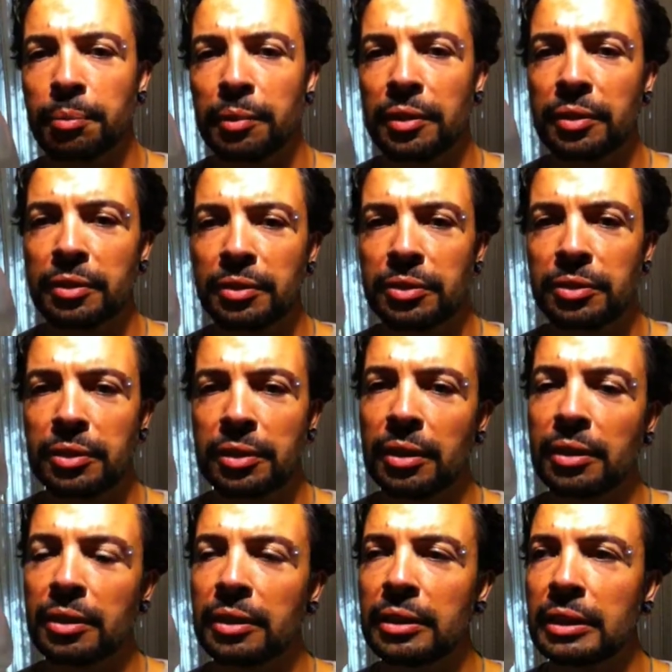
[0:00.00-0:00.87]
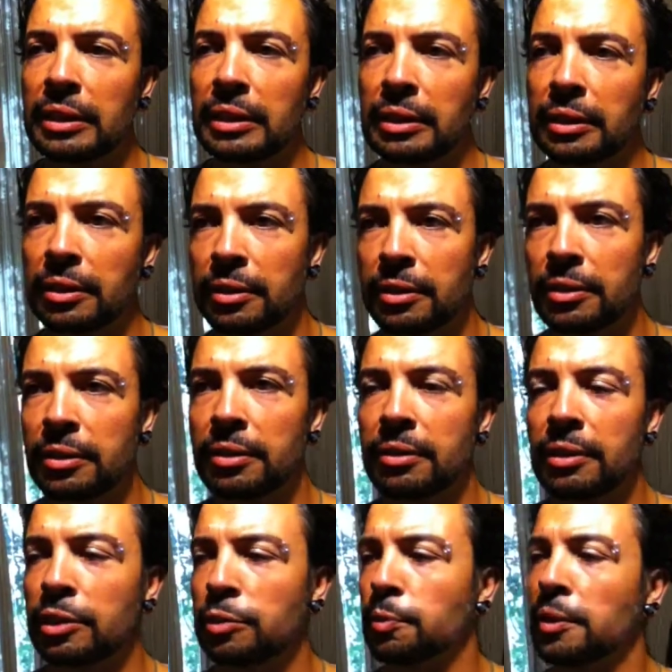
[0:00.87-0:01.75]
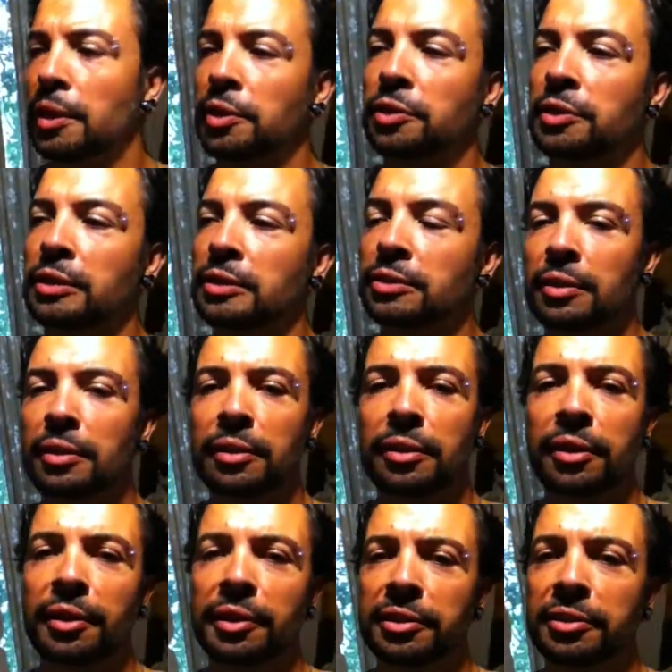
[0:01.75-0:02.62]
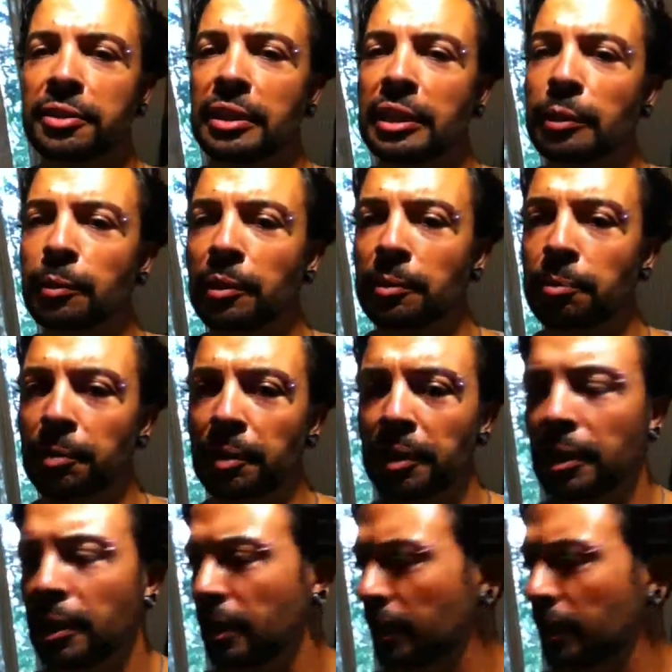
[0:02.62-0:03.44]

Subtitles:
because this one actually is an iced tea one, but